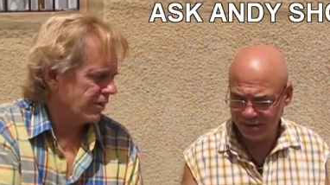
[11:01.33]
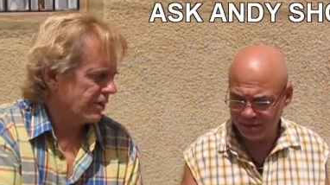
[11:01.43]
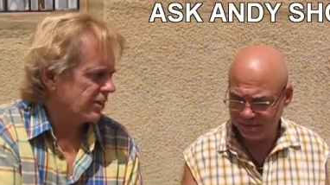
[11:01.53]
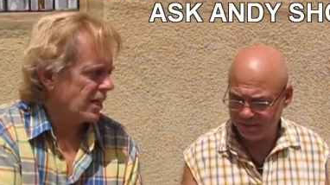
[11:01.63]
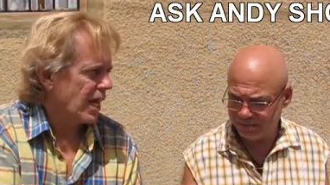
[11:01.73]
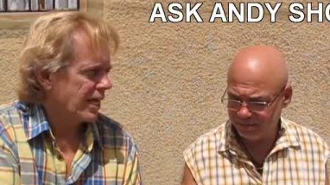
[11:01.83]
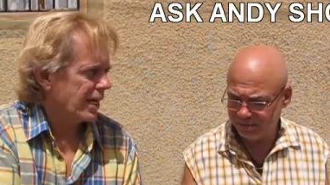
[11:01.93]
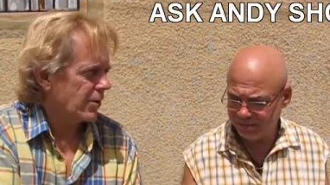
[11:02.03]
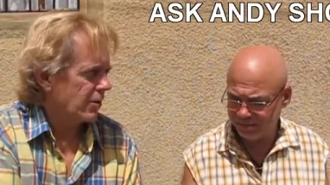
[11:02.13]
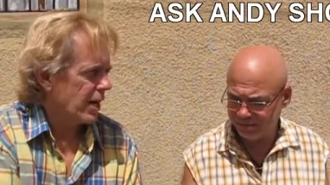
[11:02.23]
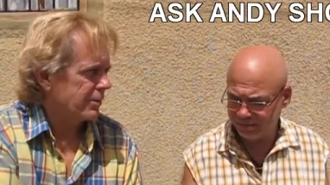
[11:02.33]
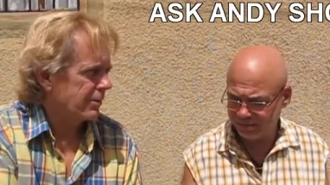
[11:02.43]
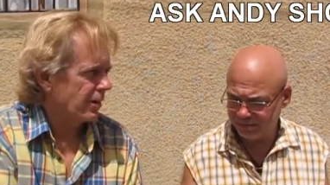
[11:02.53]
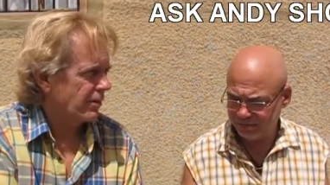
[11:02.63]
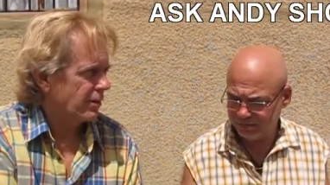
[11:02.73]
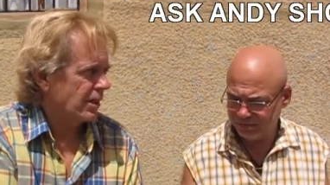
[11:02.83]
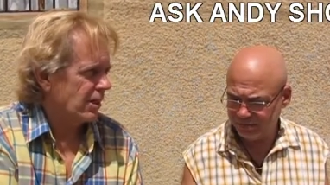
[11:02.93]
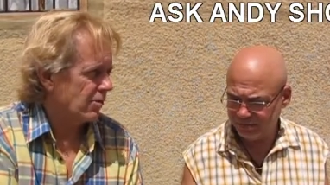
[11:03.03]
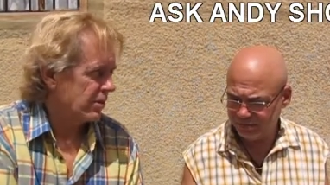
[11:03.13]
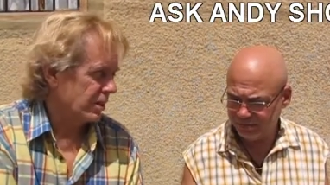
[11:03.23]
Speaker 1: if this guy got robbed of everything and he
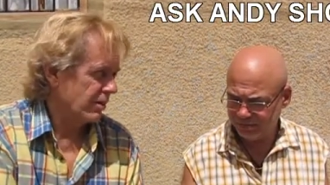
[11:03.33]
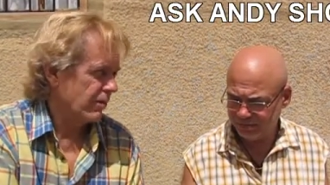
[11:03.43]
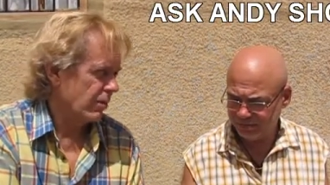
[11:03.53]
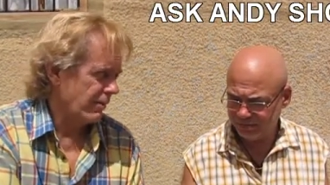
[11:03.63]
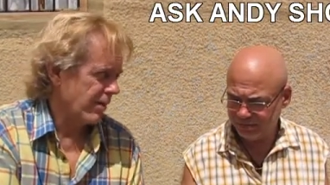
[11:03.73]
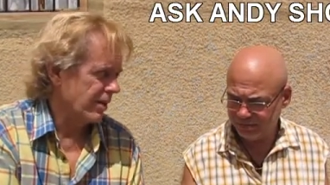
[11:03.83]
was on a four or five